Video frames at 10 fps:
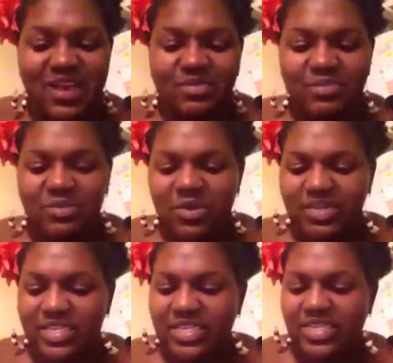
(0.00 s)
what more
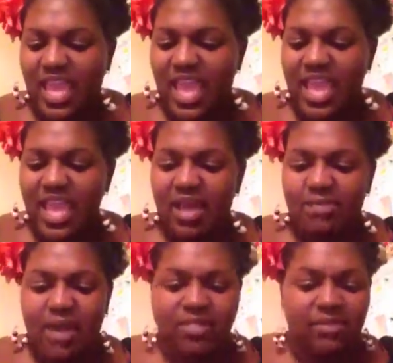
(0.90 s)
else to say
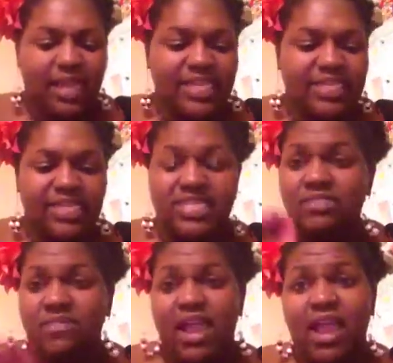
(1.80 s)
about them. Like I said, this
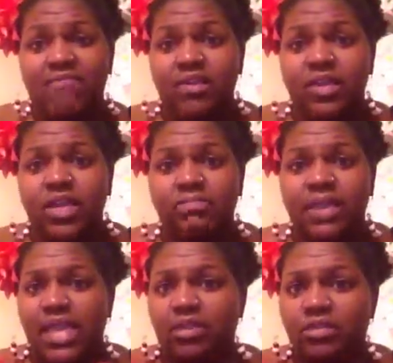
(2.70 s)
is a very good
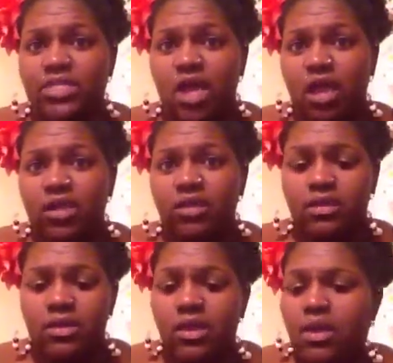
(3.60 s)
beginner sock.
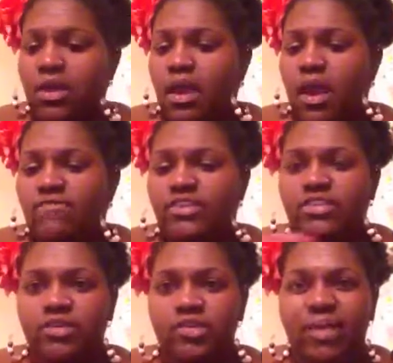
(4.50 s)
For
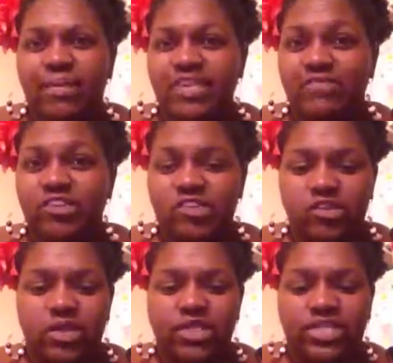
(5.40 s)
someone who maybe have just
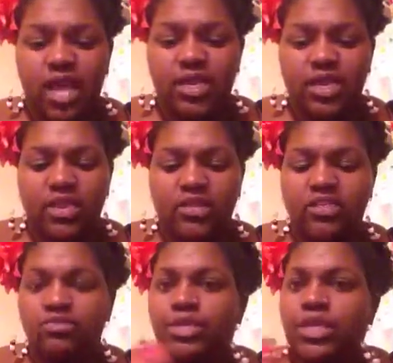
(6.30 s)
started sock knitting, this
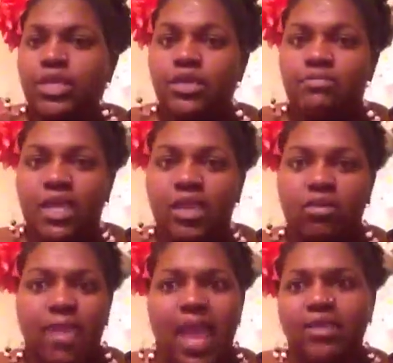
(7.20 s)
is a really good
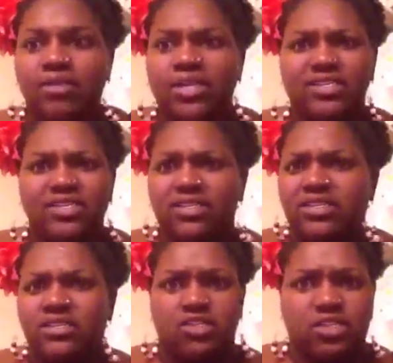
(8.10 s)
beginner pattern because
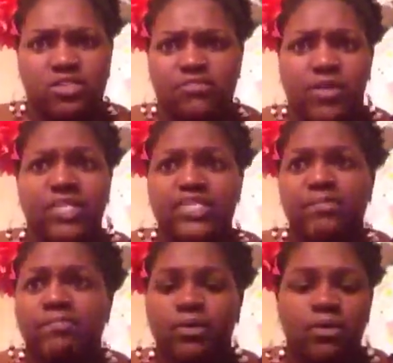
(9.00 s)
it's just very
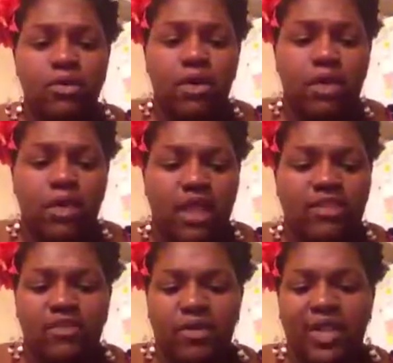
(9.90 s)
simple.
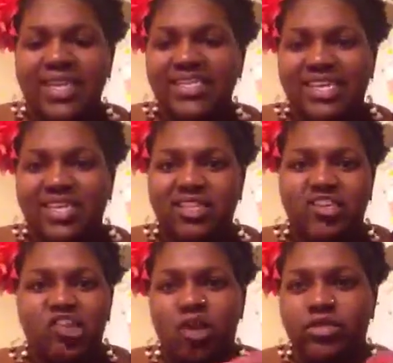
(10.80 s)
It's very easy. The
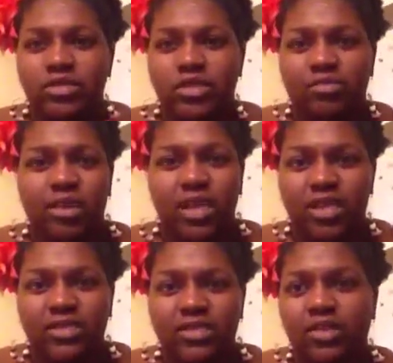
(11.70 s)
chart to
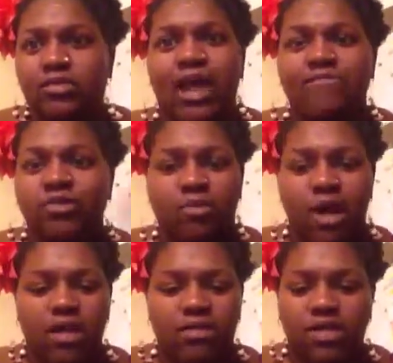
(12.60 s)
read, after a
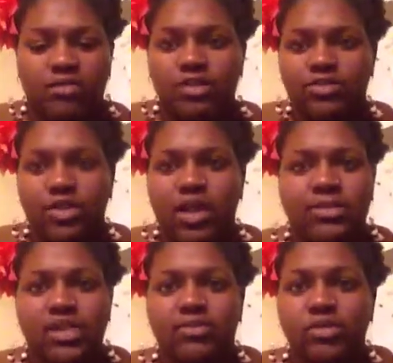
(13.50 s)
while, you do it a
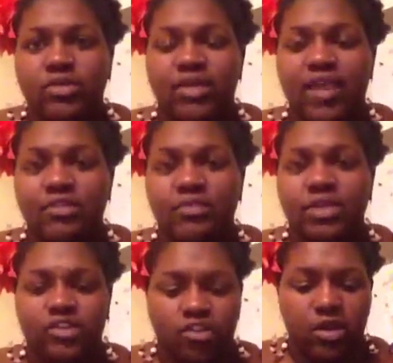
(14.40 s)
couple times, you don't even have to
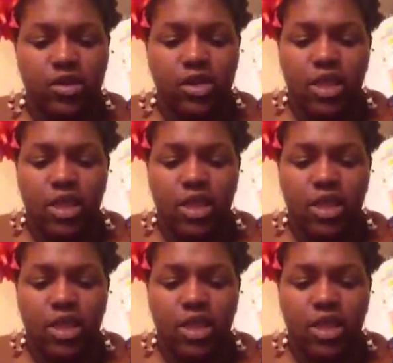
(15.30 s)
read the chart.